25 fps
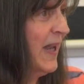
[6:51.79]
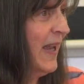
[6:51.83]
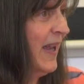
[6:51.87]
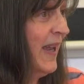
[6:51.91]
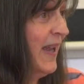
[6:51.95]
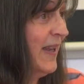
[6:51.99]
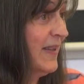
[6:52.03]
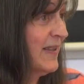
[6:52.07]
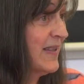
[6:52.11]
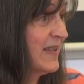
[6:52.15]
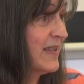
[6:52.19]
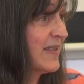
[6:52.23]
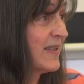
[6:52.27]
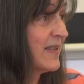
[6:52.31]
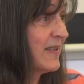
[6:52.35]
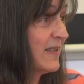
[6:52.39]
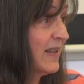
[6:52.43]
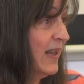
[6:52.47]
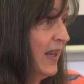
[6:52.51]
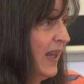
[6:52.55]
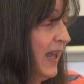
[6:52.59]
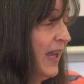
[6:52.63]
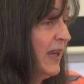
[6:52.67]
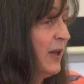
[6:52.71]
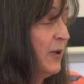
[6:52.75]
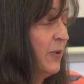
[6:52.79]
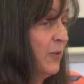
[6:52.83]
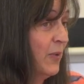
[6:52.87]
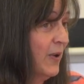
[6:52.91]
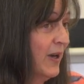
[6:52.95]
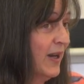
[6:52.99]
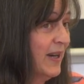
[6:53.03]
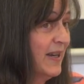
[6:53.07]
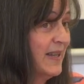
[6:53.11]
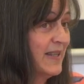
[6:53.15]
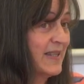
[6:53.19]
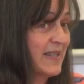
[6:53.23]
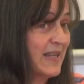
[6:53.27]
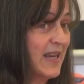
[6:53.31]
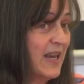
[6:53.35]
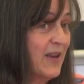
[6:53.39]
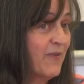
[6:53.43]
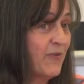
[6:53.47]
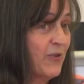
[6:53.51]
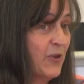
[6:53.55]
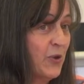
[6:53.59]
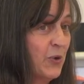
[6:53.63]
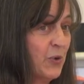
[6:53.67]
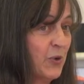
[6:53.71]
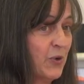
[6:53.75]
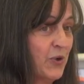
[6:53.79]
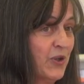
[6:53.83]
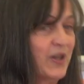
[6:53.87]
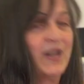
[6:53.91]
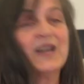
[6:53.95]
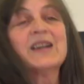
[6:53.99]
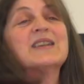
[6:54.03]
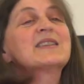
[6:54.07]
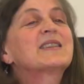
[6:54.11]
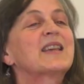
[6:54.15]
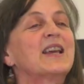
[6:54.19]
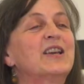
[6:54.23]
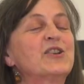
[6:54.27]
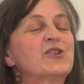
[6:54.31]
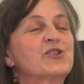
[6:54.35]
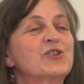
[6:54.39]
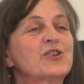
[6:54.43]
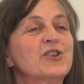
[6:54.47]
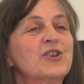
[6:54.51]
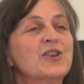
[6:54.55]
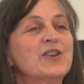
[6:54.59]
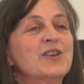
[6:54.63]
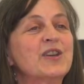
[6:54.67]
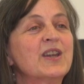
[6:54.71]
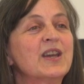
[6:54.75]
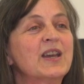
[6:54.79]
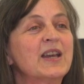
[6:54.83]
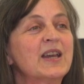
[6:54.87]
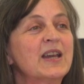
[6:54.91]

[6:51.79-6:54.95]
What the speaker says: And likewise, if the organisation